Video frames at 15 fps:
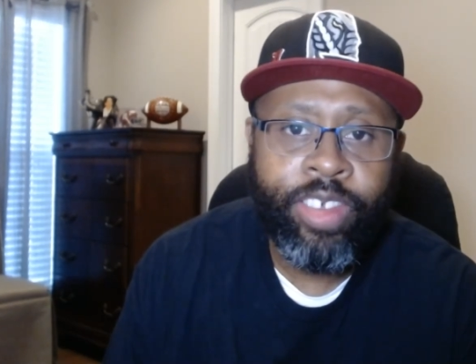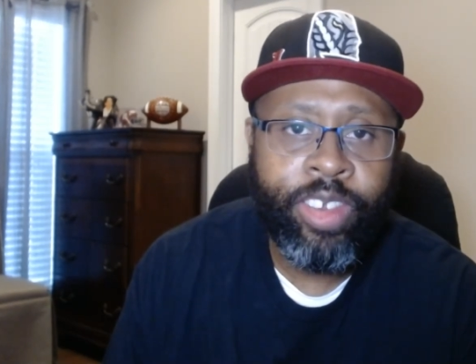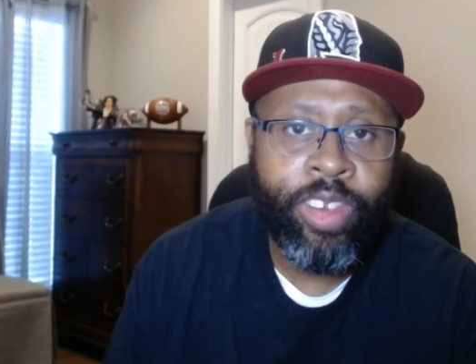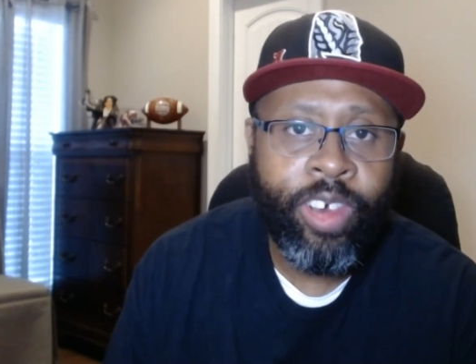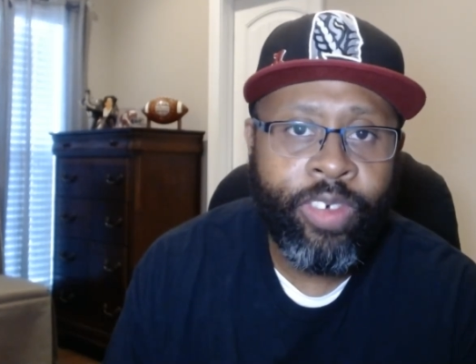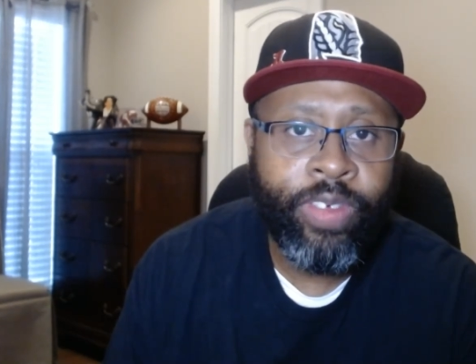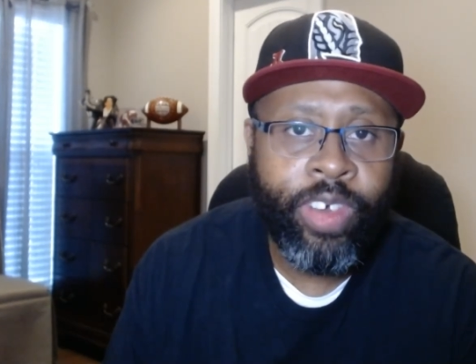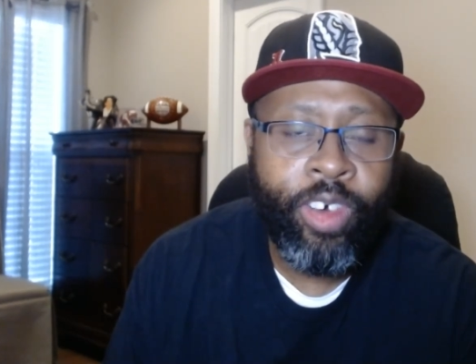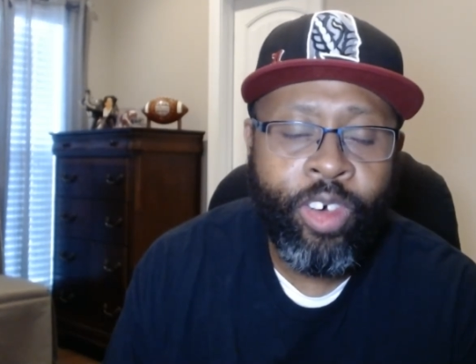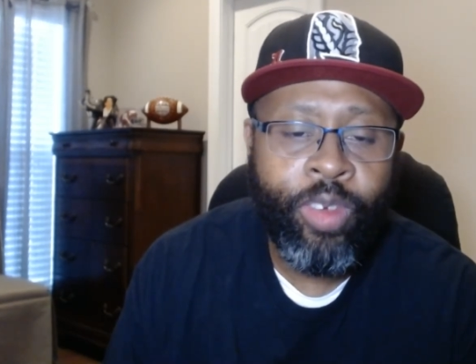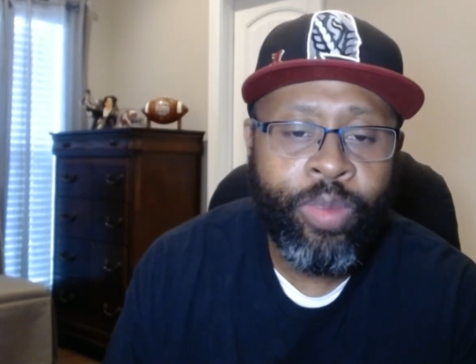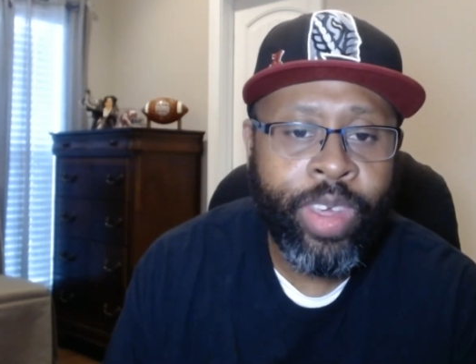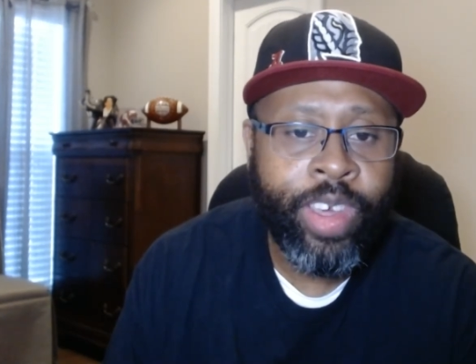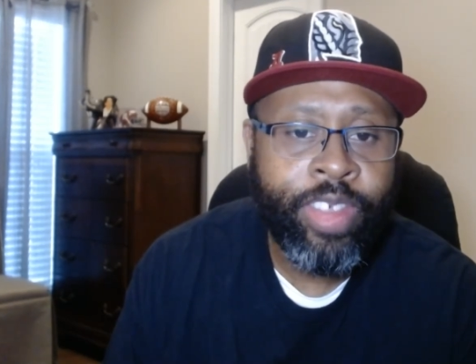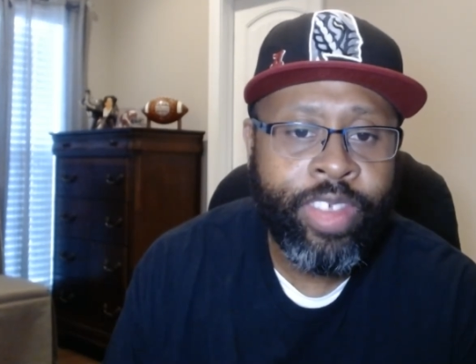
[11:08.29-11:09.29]
you know, for Ole
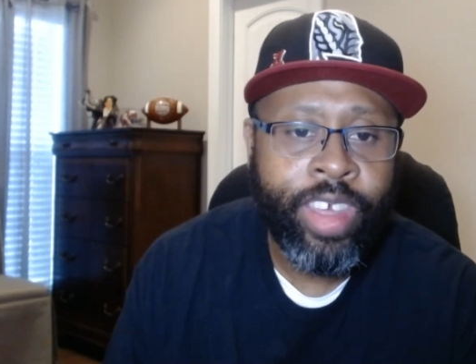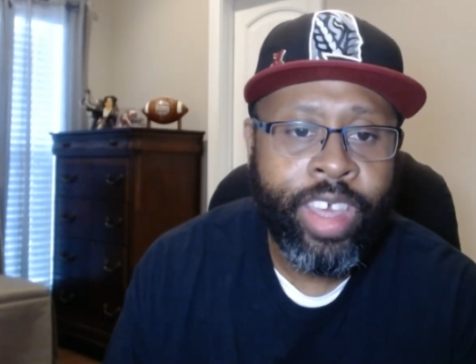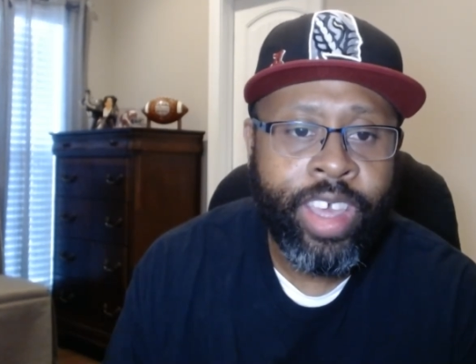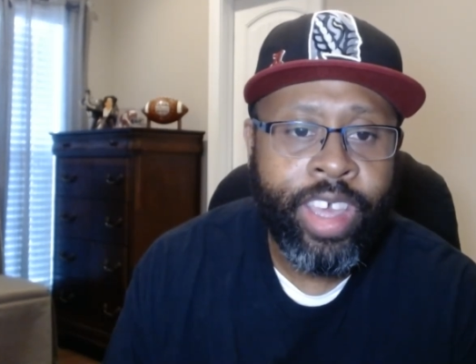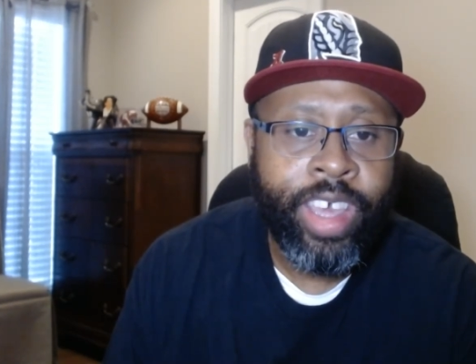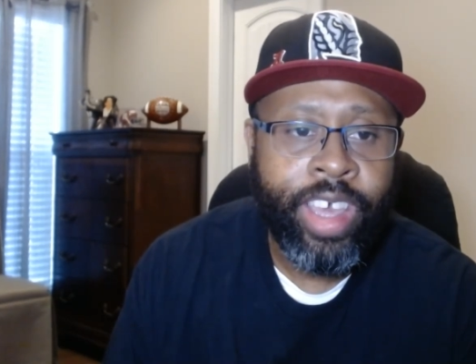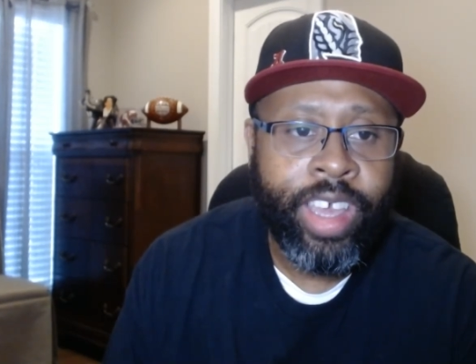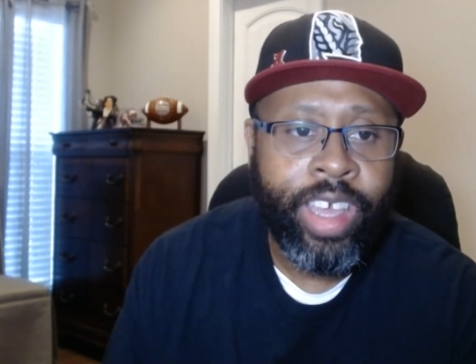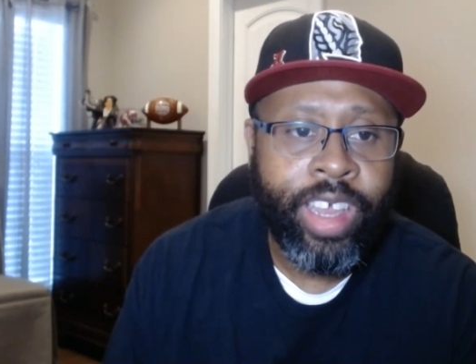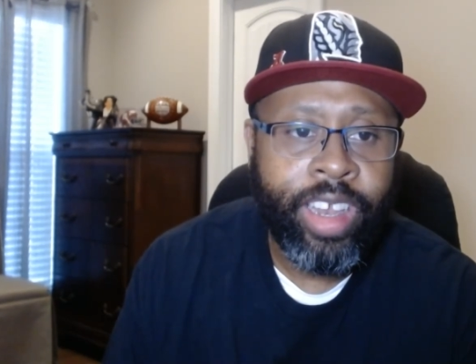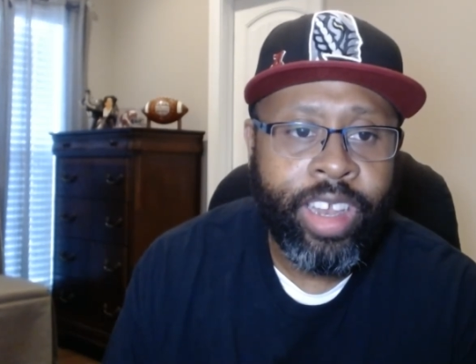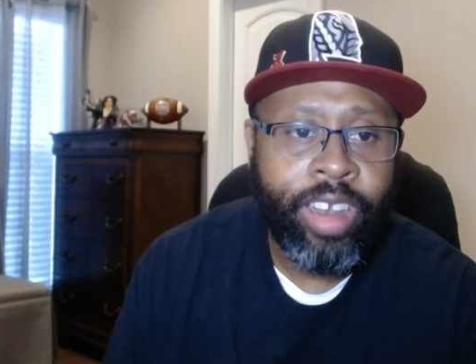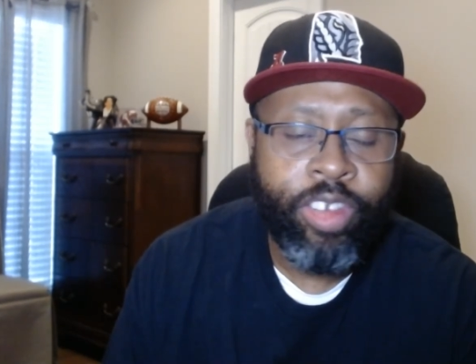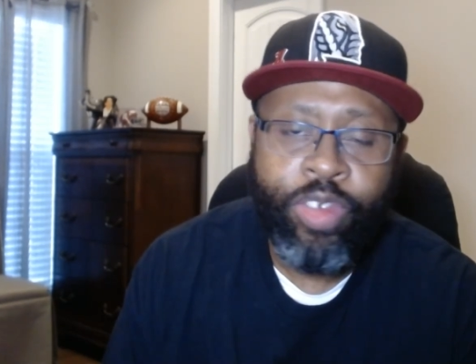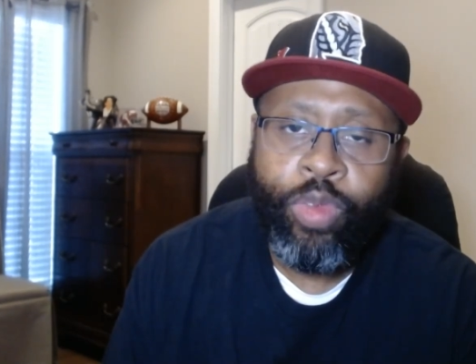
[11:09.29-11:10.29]
Miss,
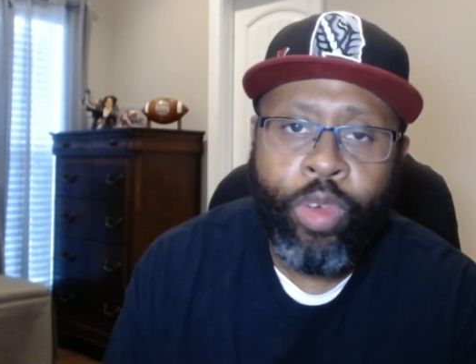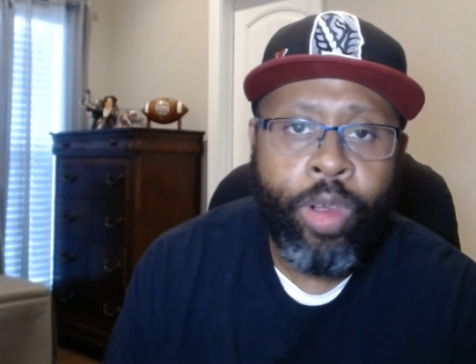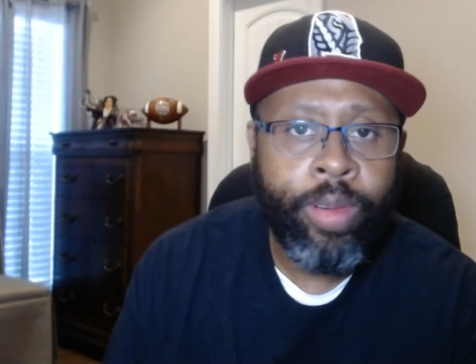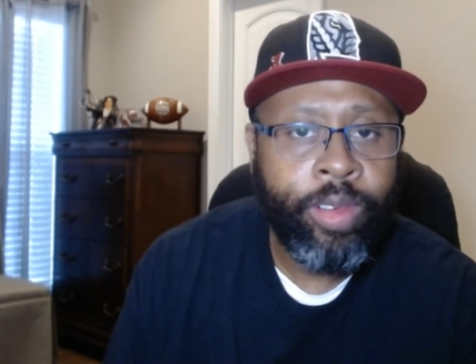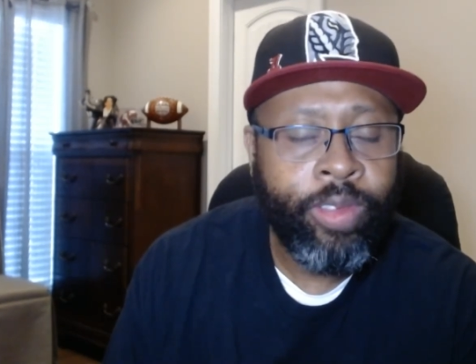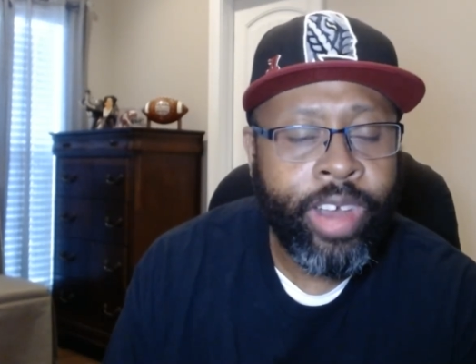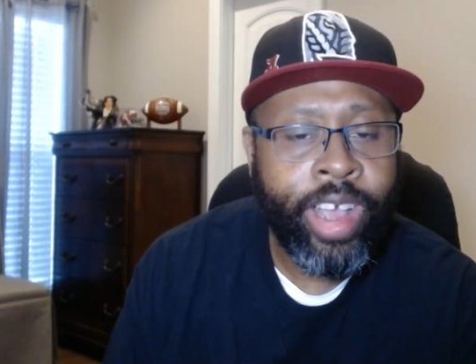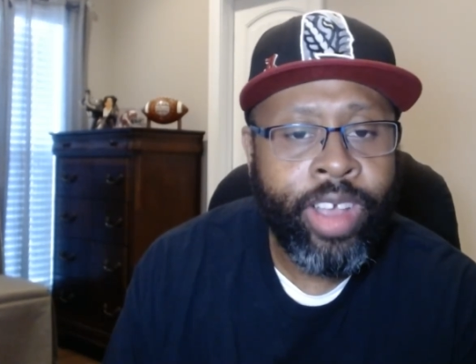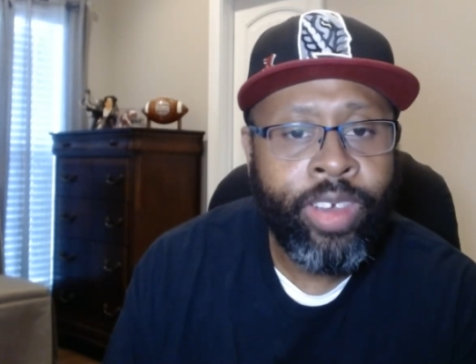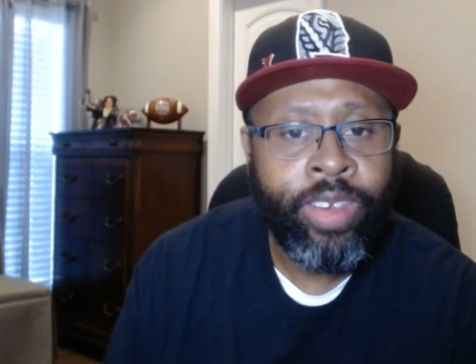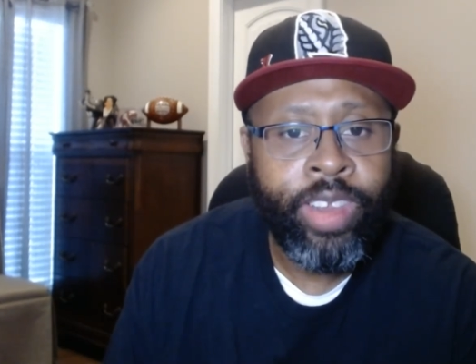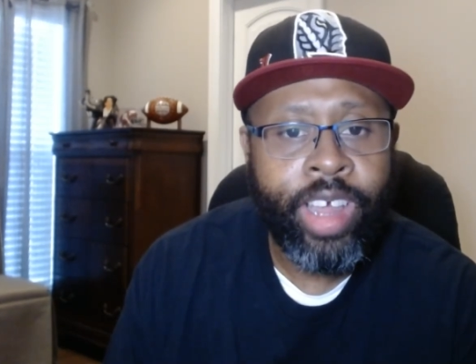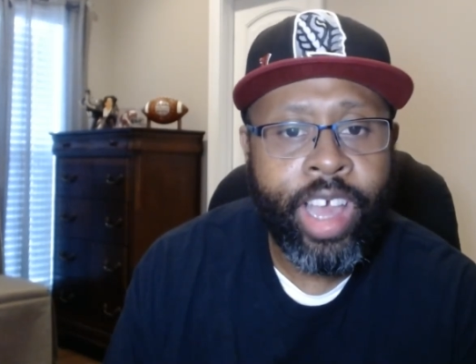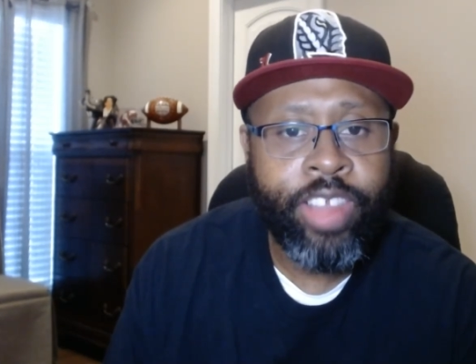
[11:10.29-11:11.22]
they're swarming around.